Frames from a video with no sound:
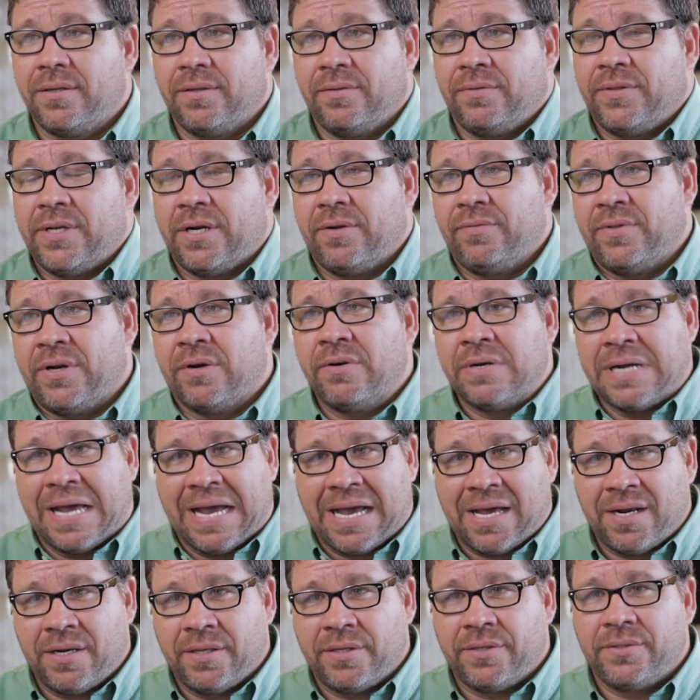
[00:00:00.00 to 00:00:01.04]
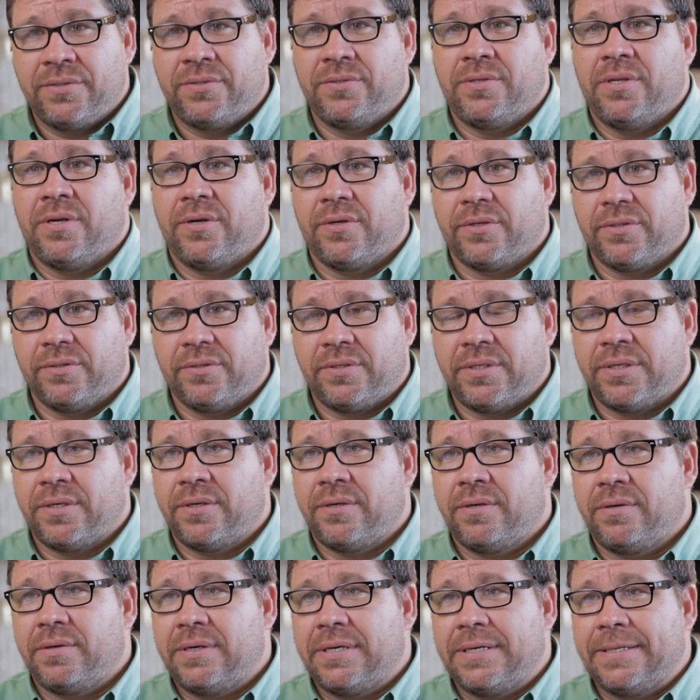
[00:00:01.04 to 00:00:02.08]
their knowledge,
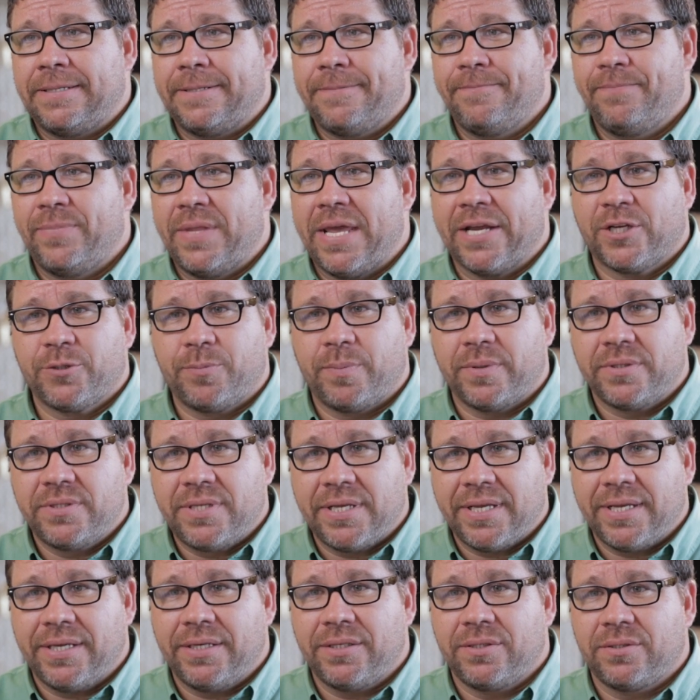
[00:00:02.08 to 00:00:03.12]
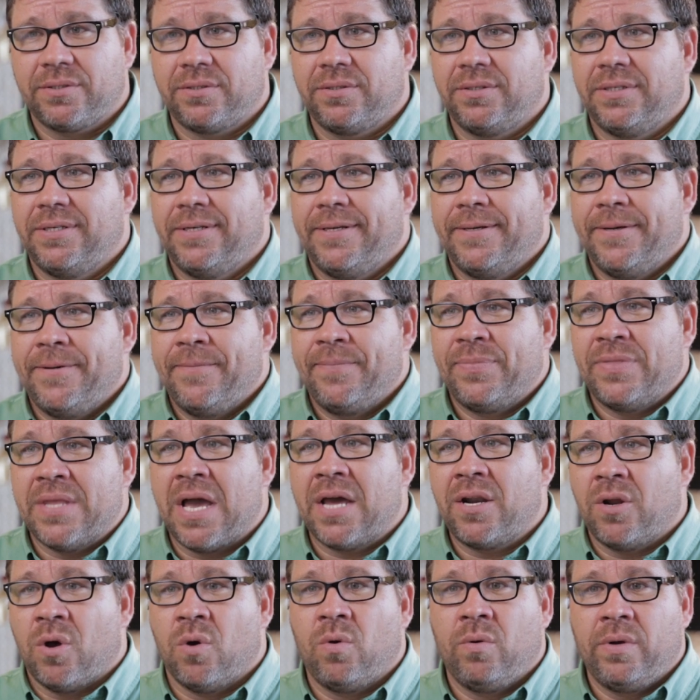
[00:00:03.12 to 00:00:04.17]
their expertise,
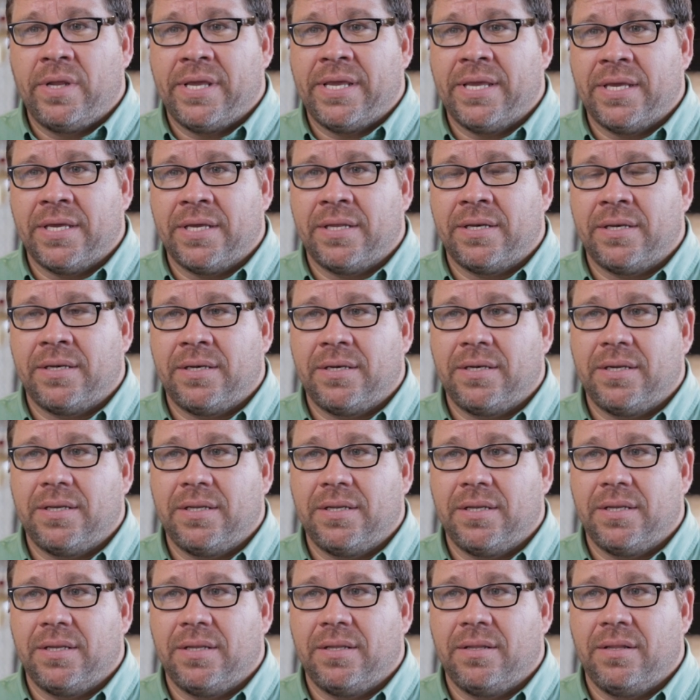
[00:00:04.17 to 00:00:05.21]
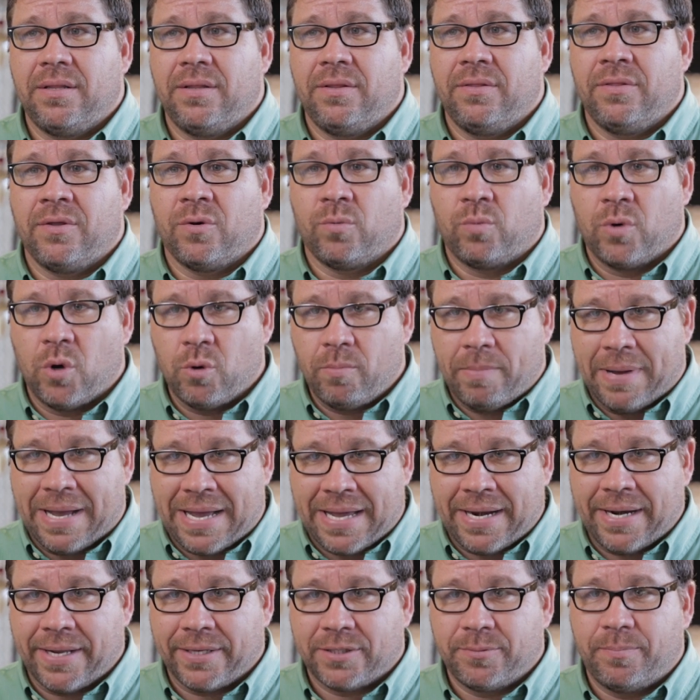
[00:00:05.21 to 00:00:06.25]
not only in the
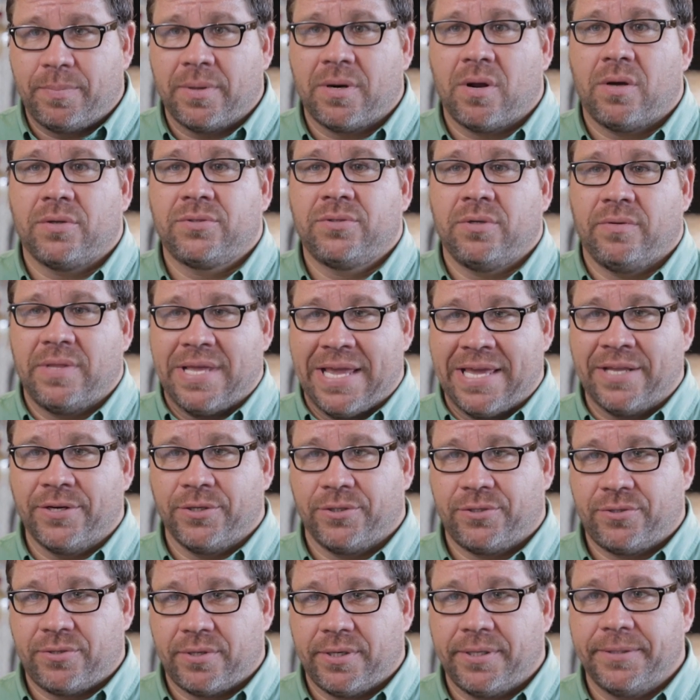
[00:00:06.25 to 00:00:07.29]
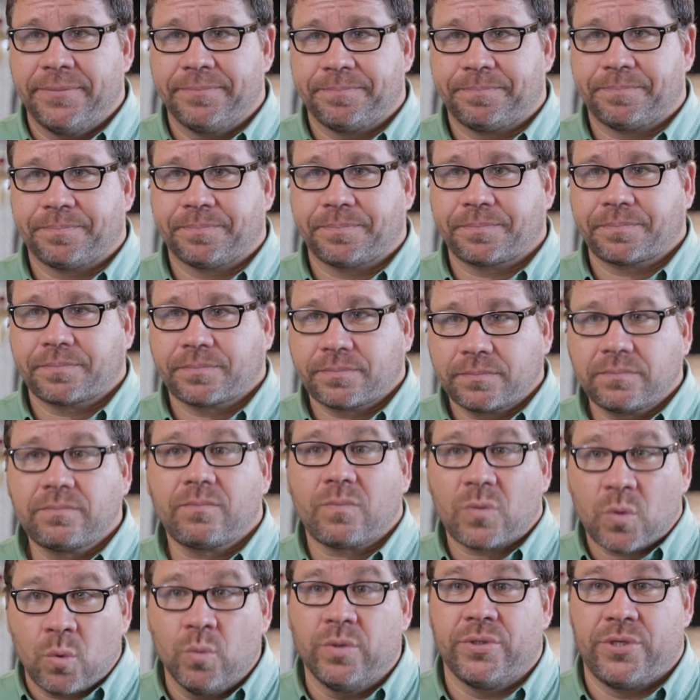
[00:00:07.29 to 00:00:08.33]
robotics but also the industry,
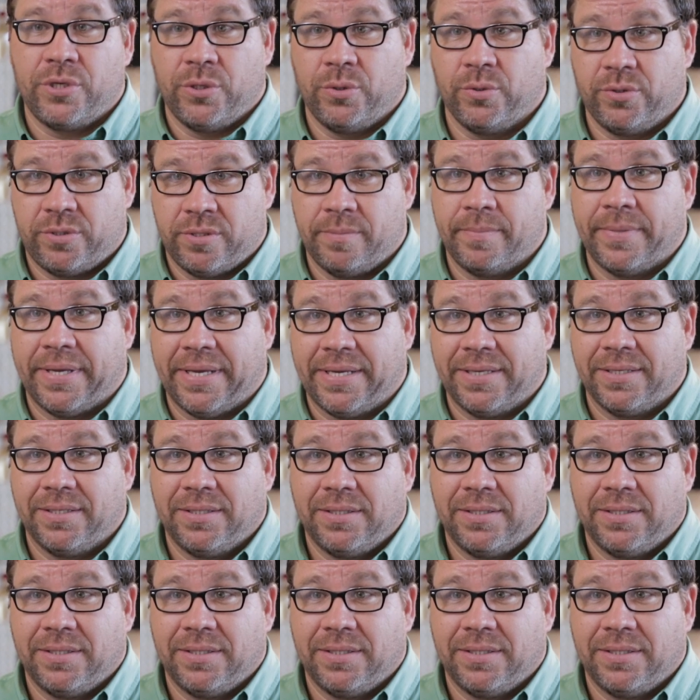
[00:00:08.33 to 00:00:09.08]
was huge to me.